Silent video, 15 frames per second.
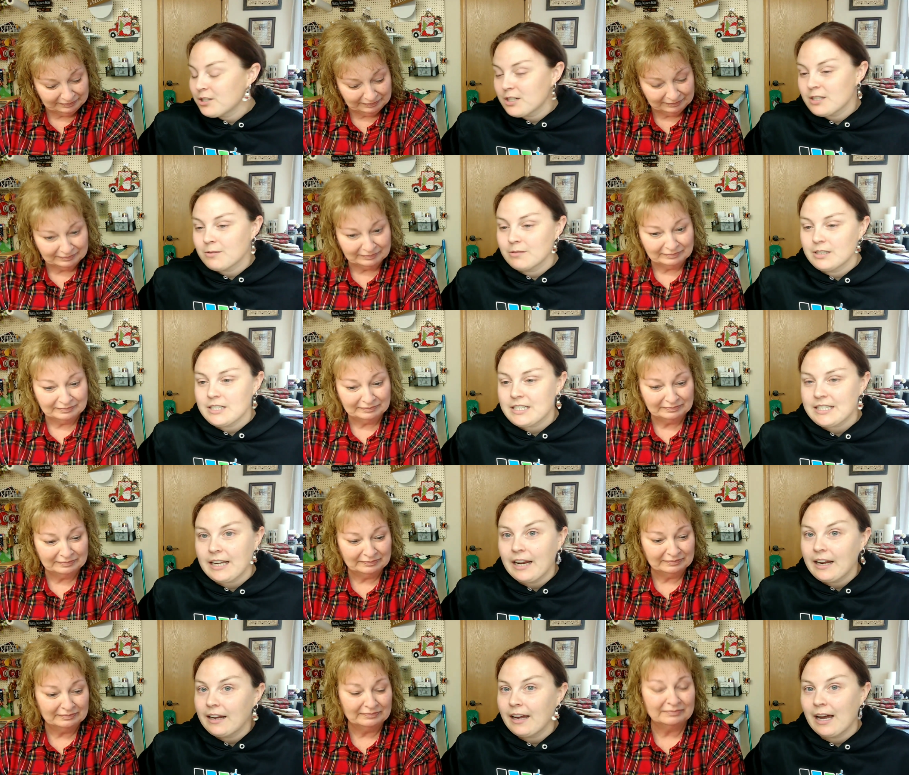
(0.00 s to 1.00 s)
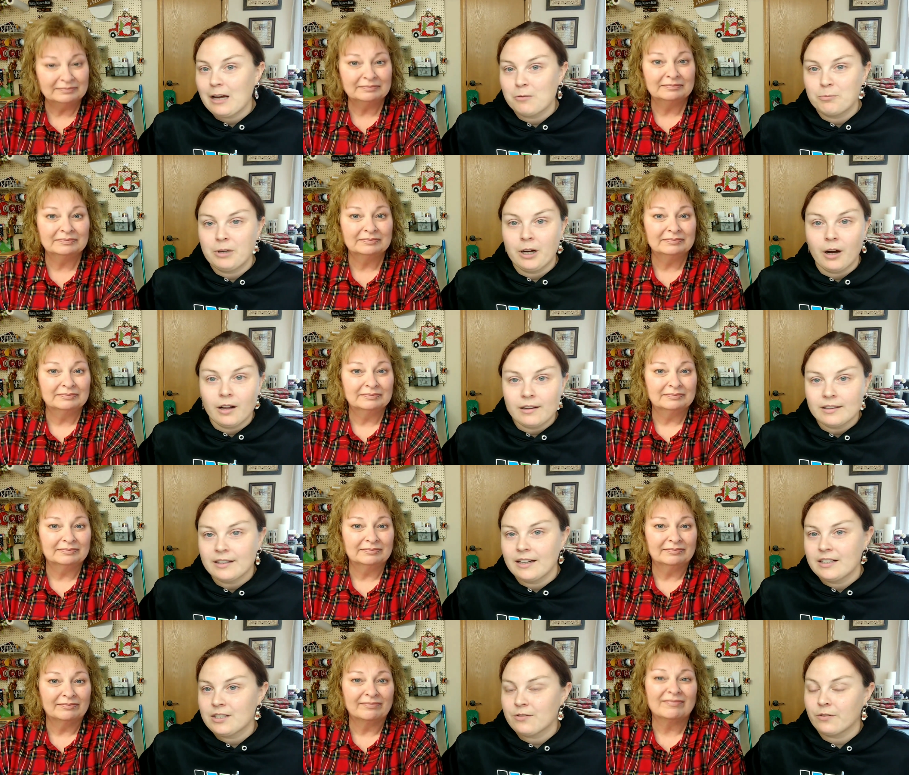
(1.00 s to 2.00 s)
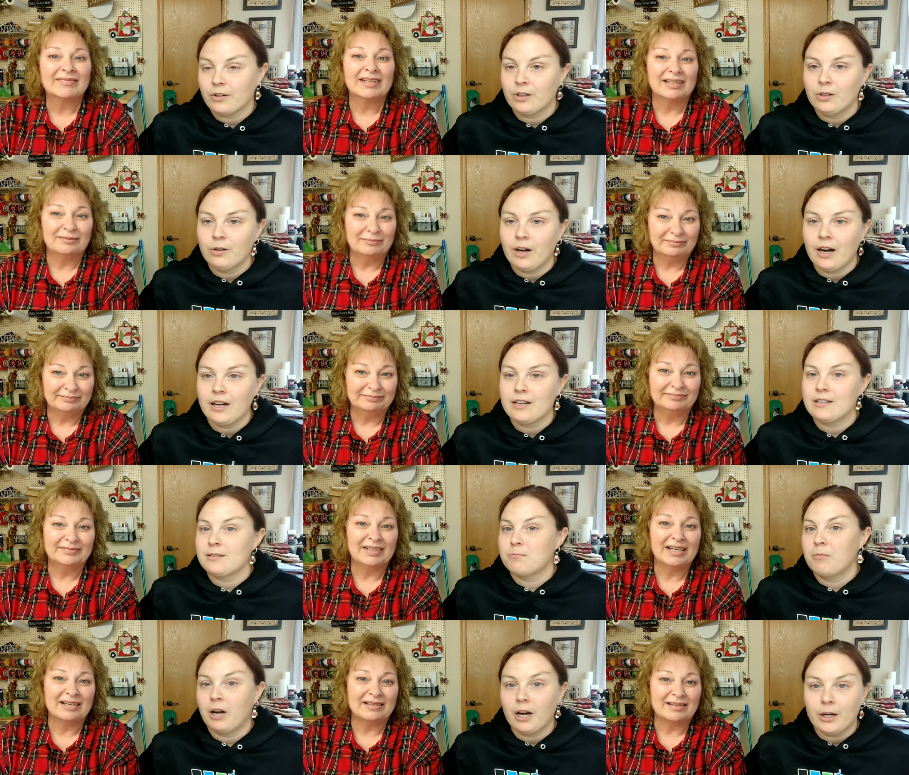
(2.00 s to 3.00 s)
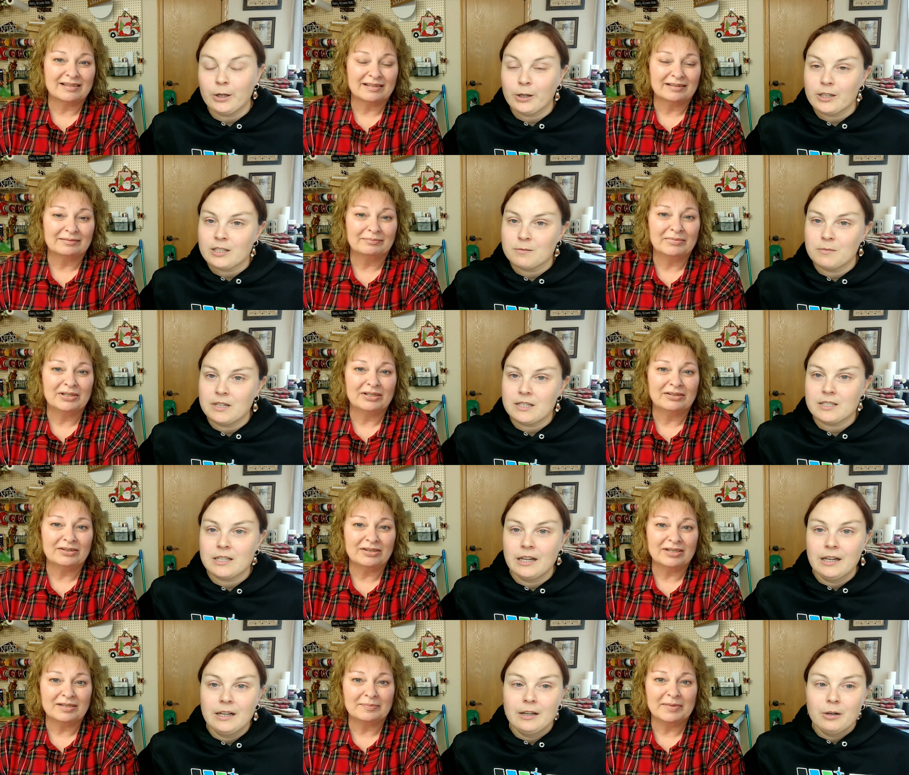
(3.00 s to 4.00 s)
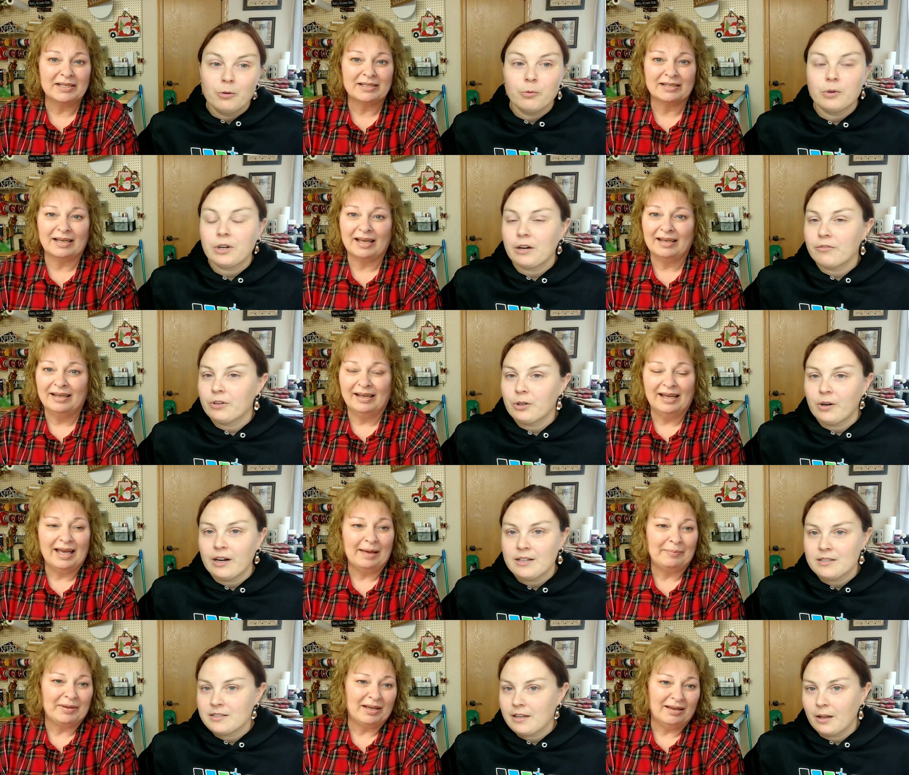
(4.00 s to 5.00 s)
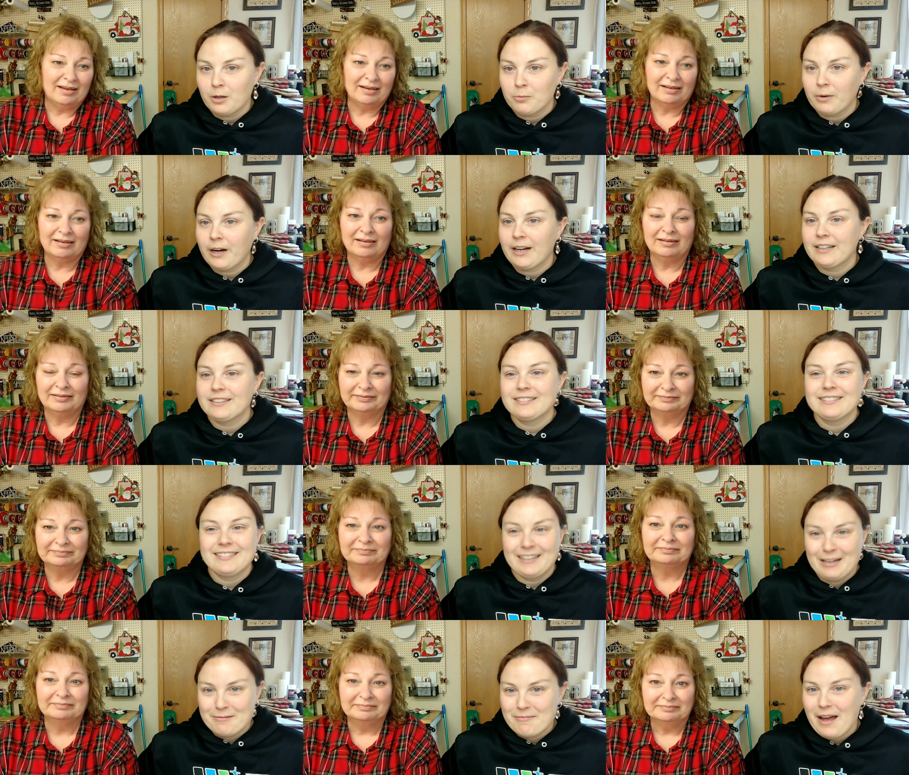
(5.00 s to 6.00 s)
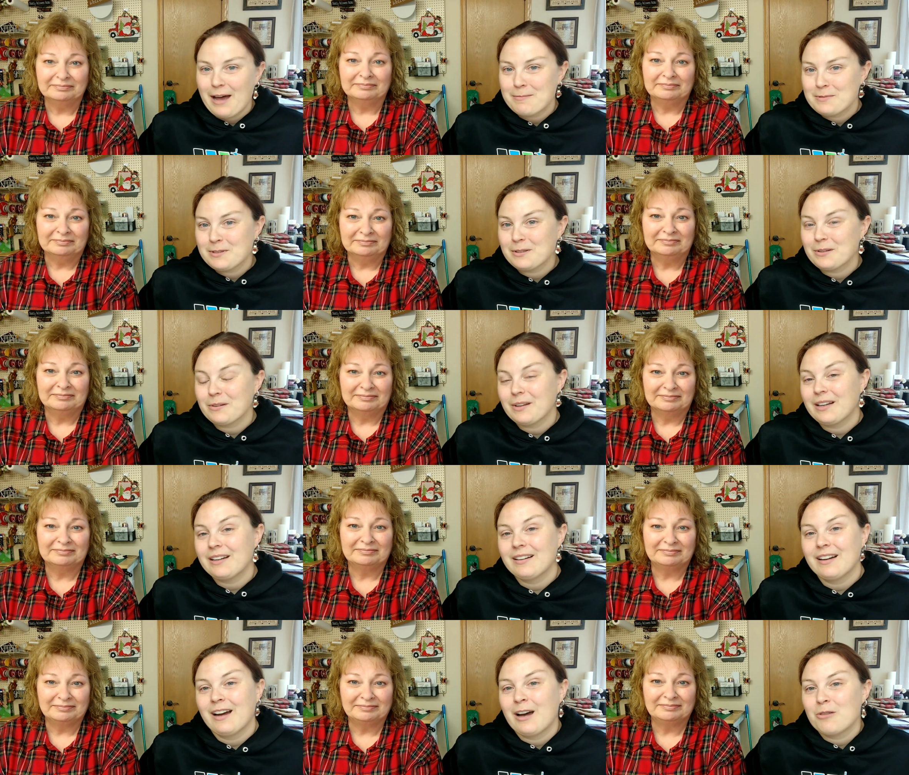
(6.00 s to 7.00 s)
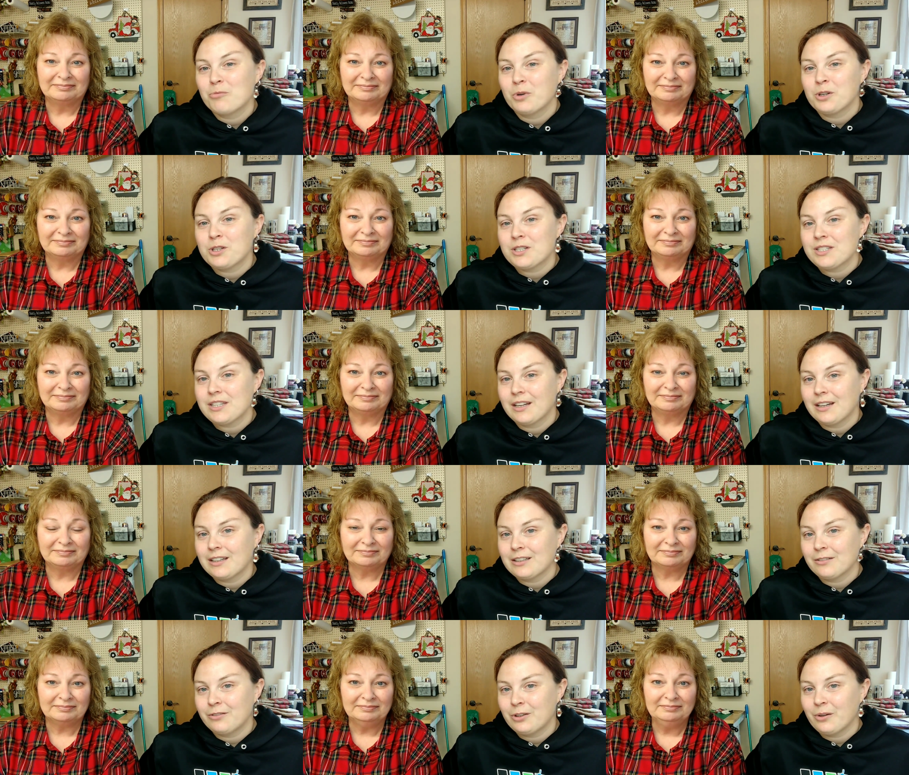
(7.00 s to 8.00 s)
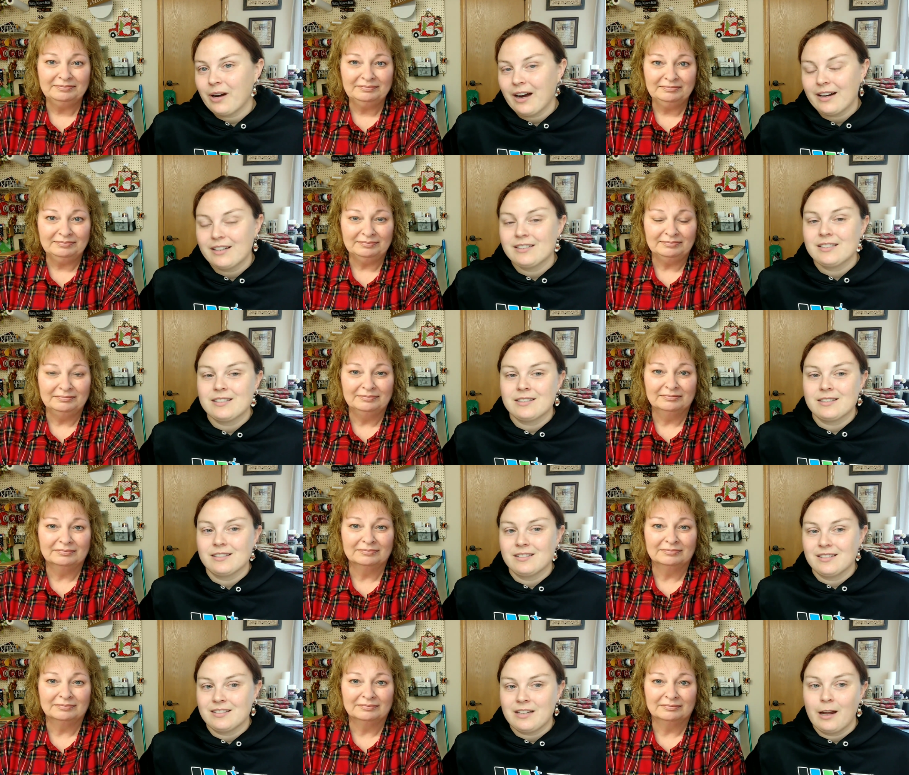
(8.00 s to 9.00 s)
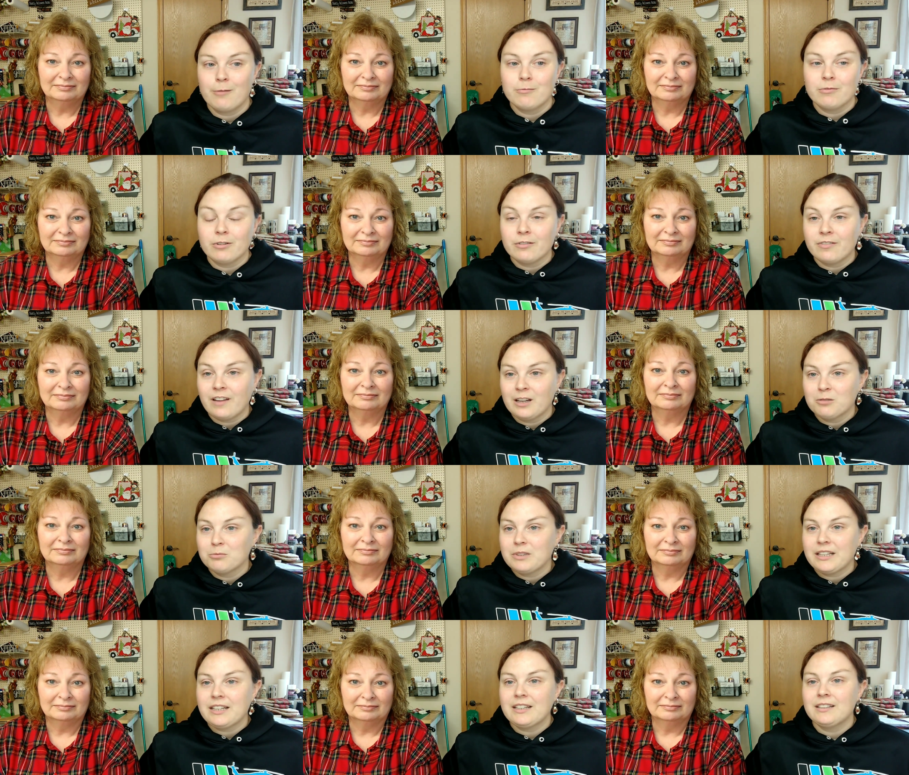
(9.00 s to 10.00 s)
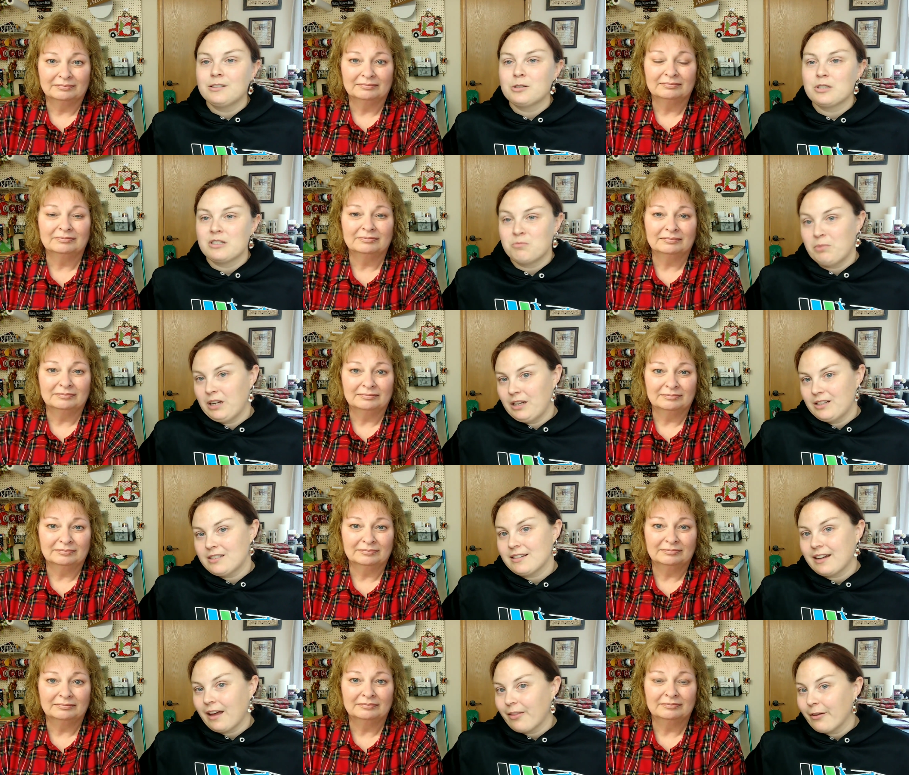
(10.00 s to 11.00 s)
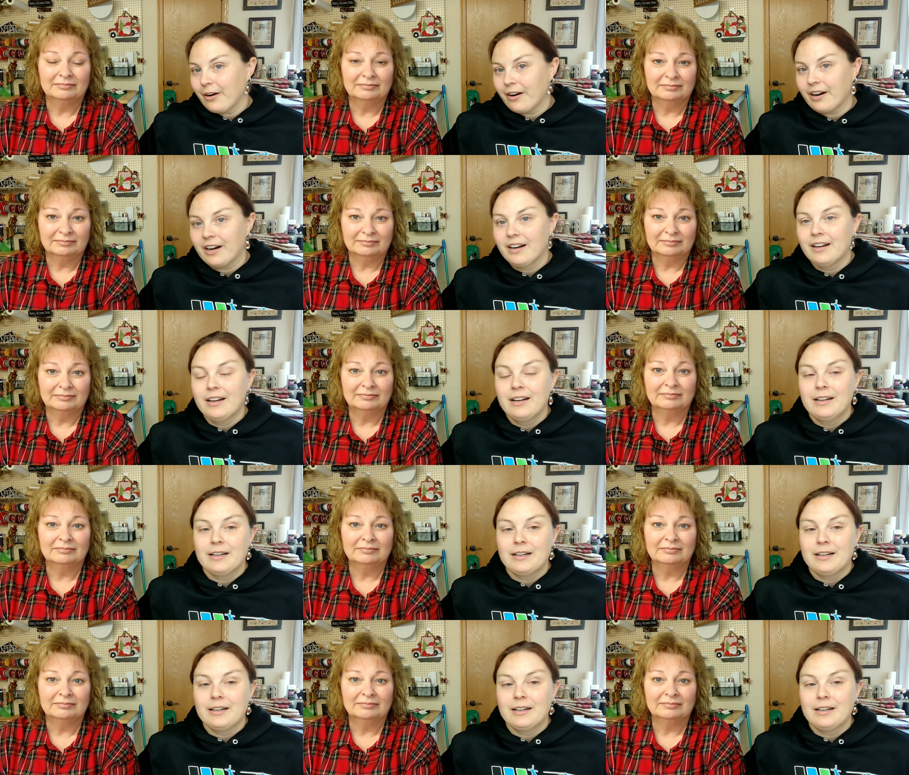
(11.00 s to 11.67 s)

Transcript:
Speaker 1: I just want to say happy holidays for you guys. Yes. Merry Christmas. Merry Christmas. Whatever you guys happy celebrate. Yep, absolutely. Um, we're just thinking of you guys. This is a time for family and just being together.